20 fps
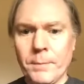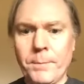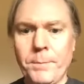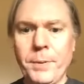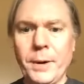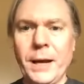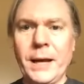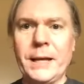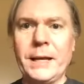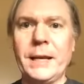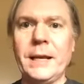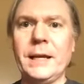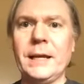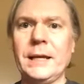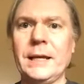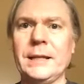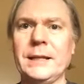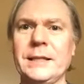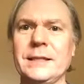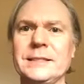But
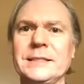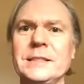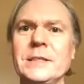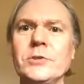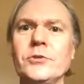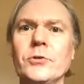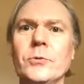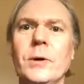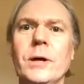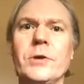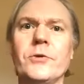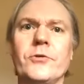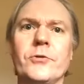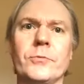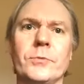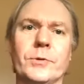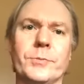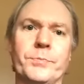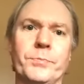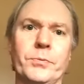the situation
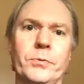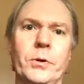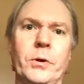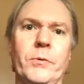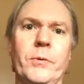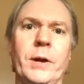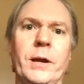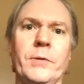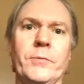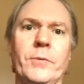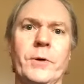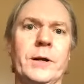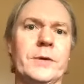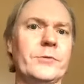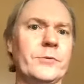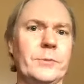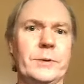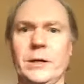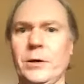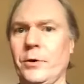with Pruitt
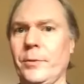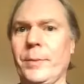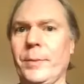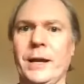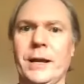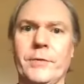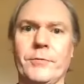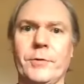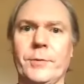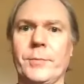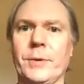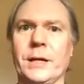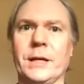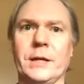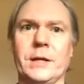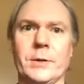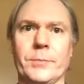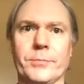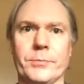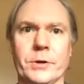was, and we know about everybody
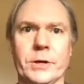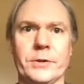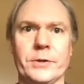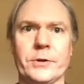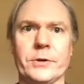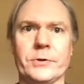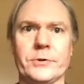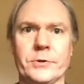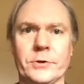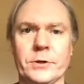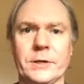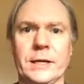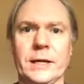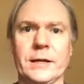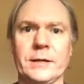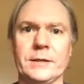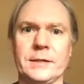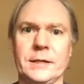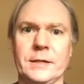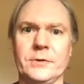and her brother turned
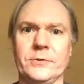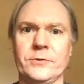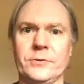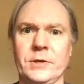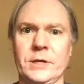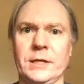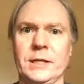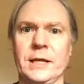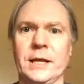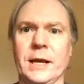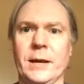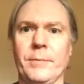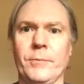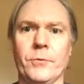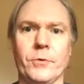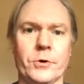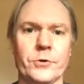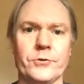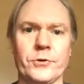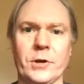down Tennessee. They got
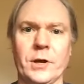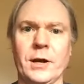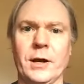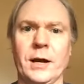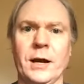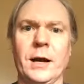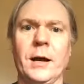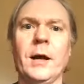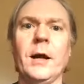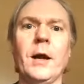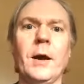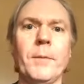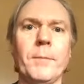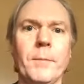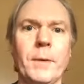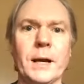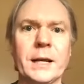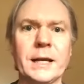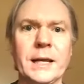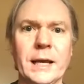more uh,
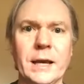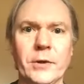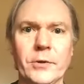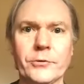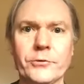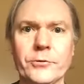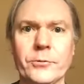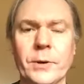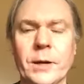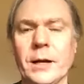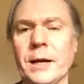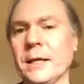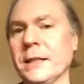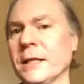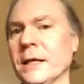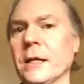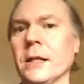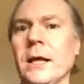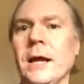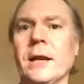money elsewhere. And I
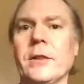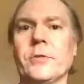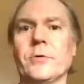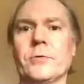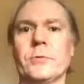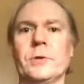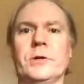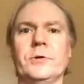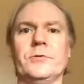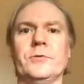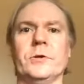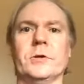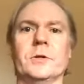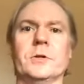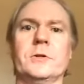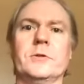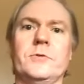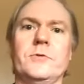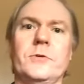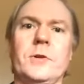think a lot of the
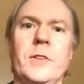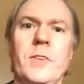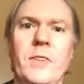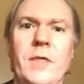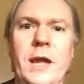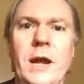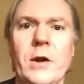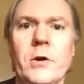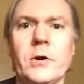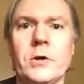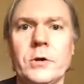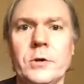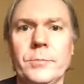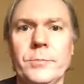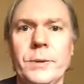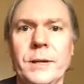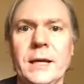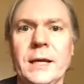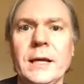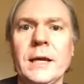reasons there could
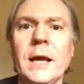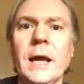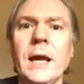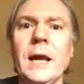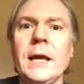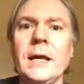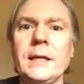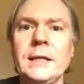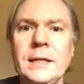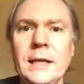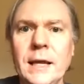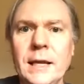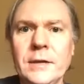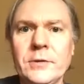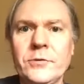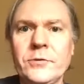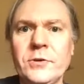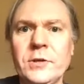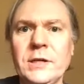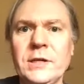be
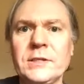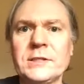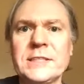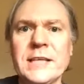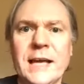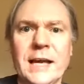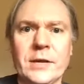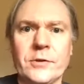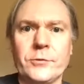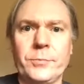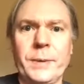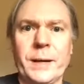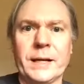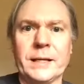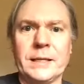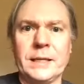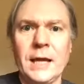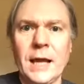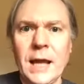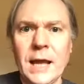Tennessee's
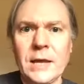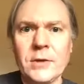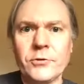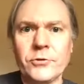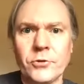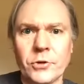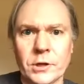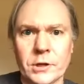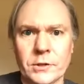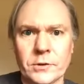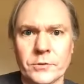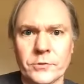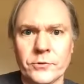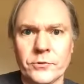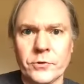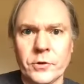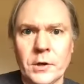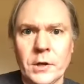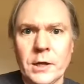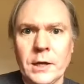
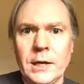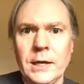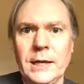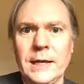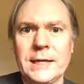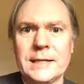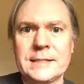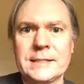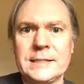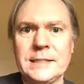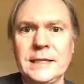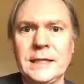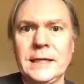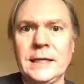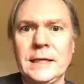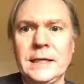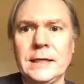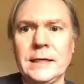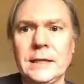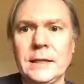expectations
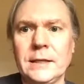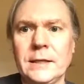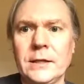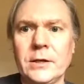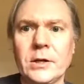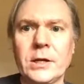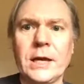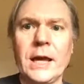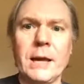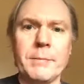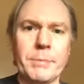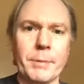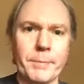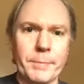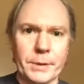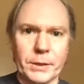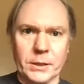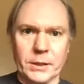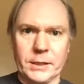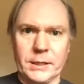exceed their
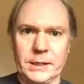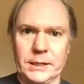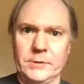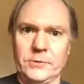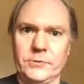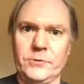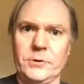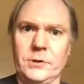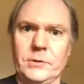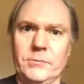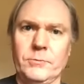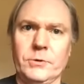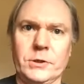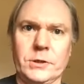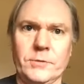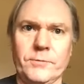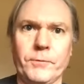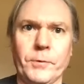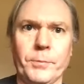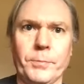capabilities
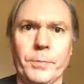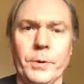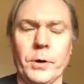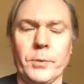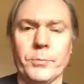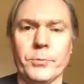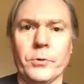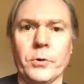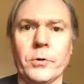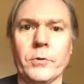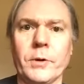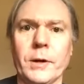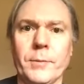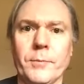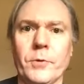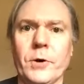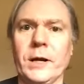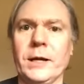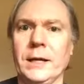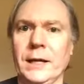with the football
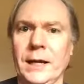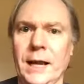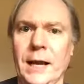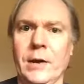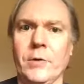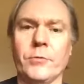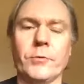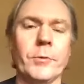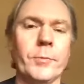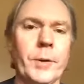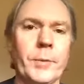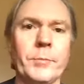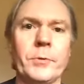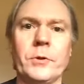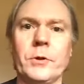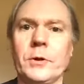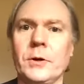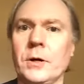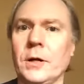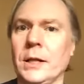program right now. Remember,
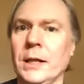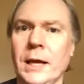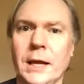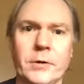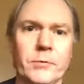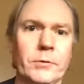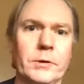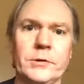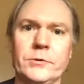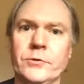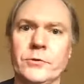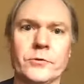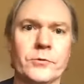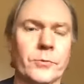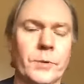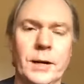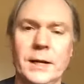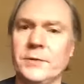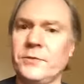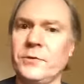there are a lot of reasons
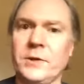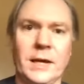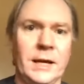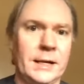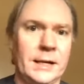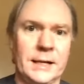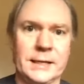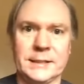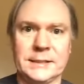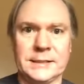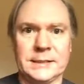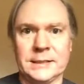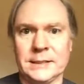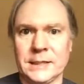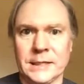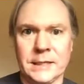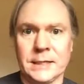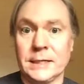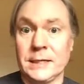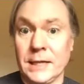why it's not
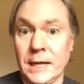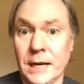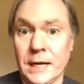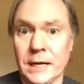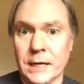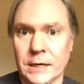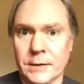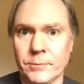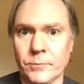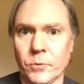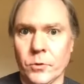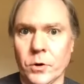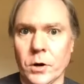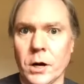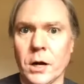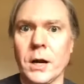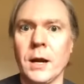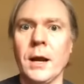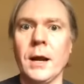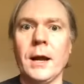1998
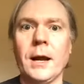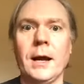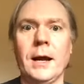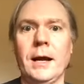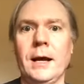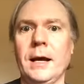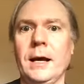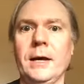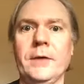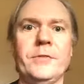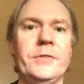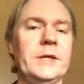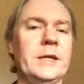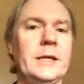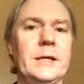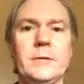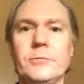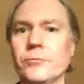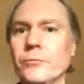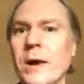anymore. Uh,
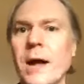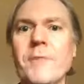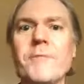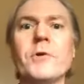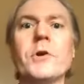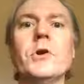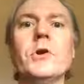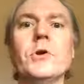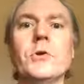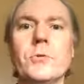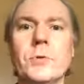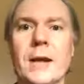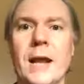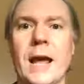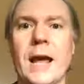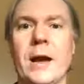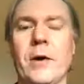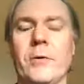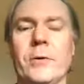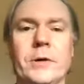the revenue
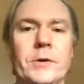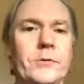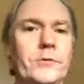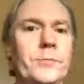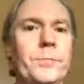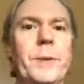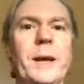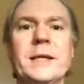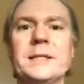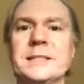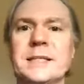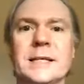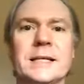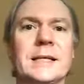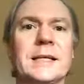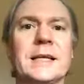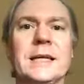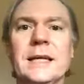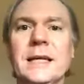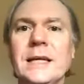now is
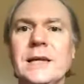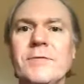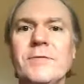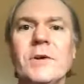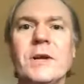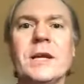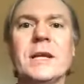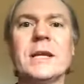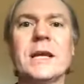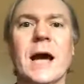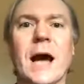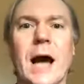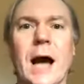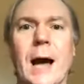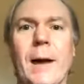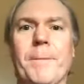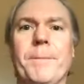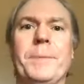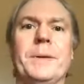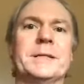basically evened
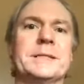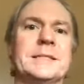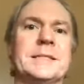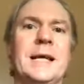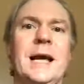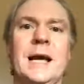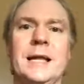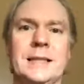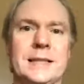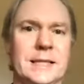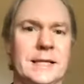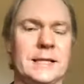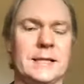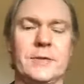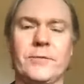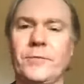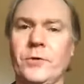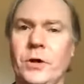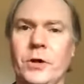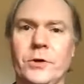up. It's not that
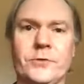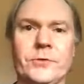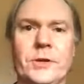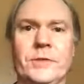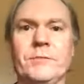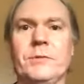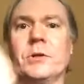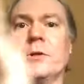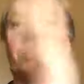the Vols have the